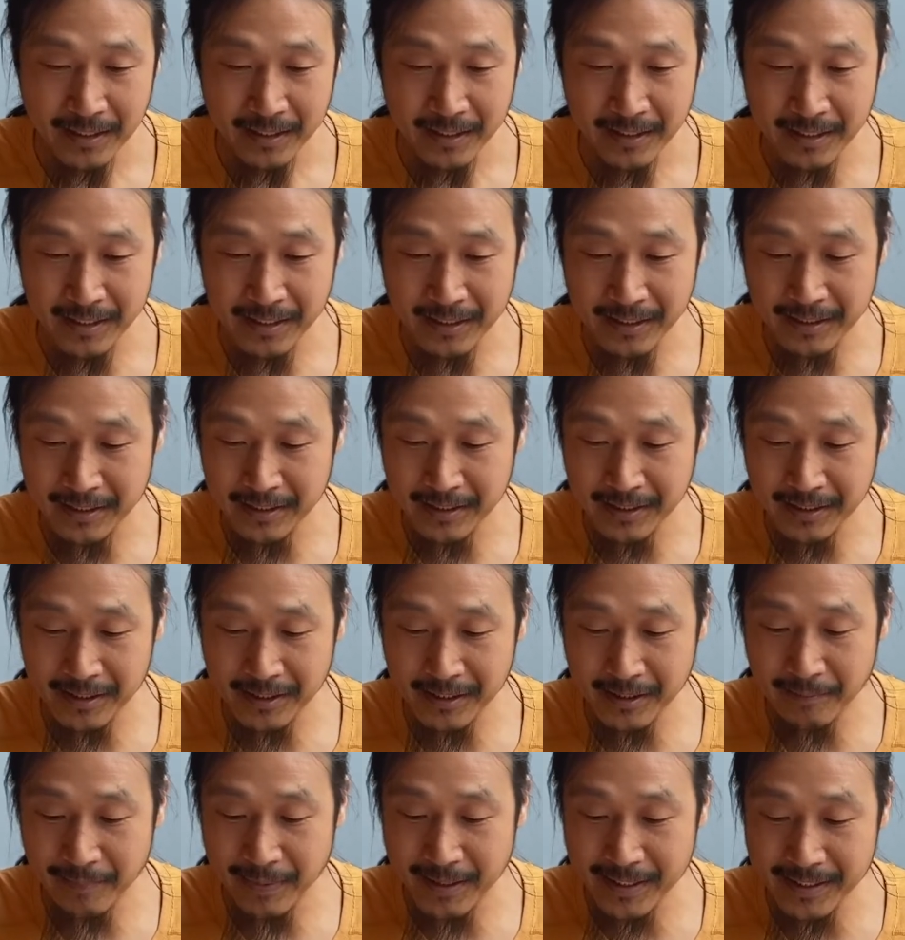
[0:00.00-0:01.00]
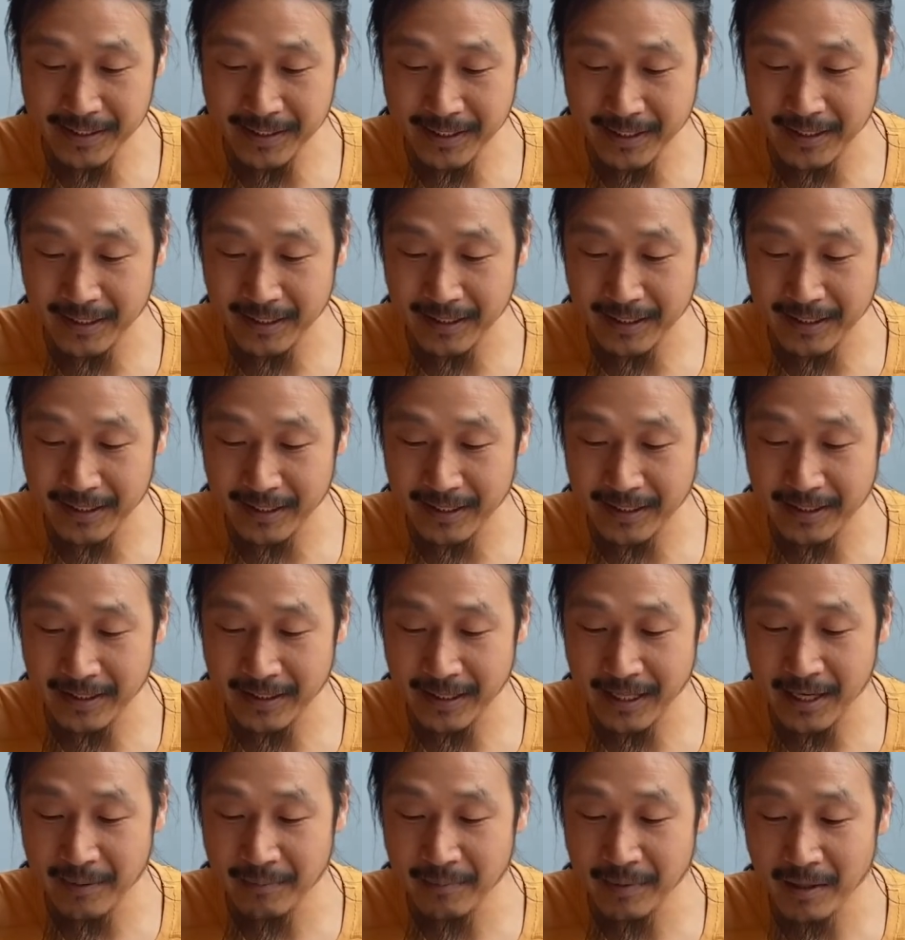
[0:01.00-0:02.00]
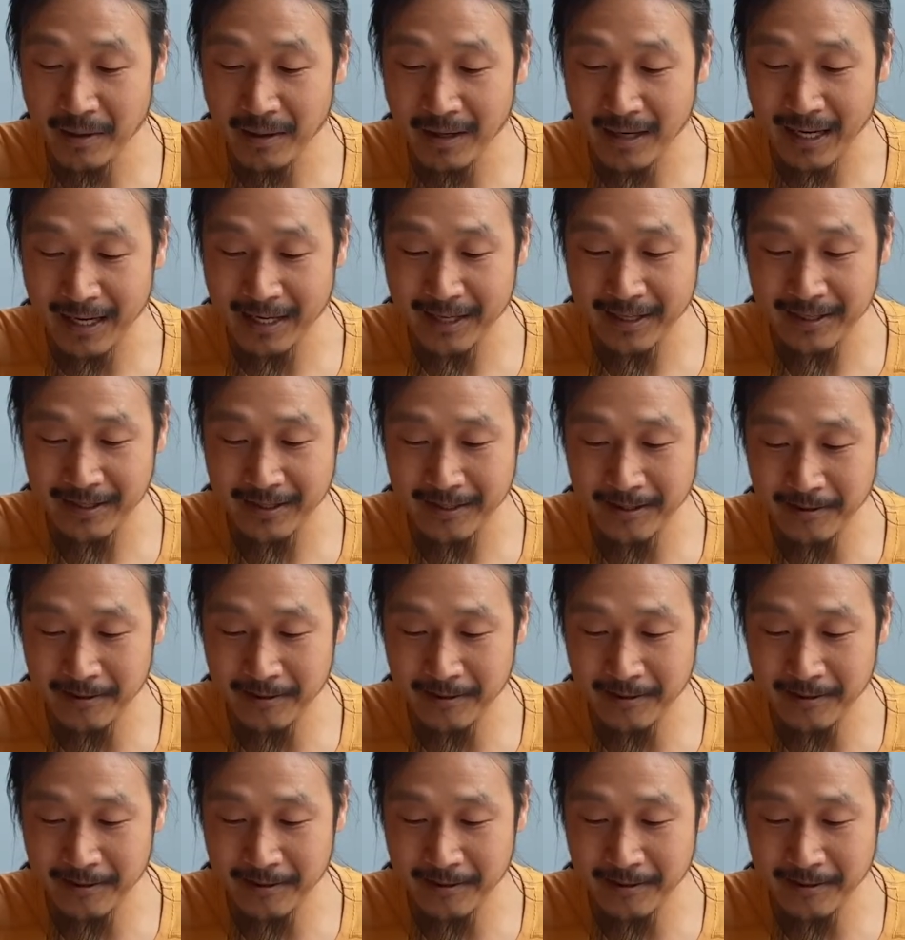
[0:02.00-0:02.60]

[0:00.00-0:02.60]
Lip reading: It's basically named like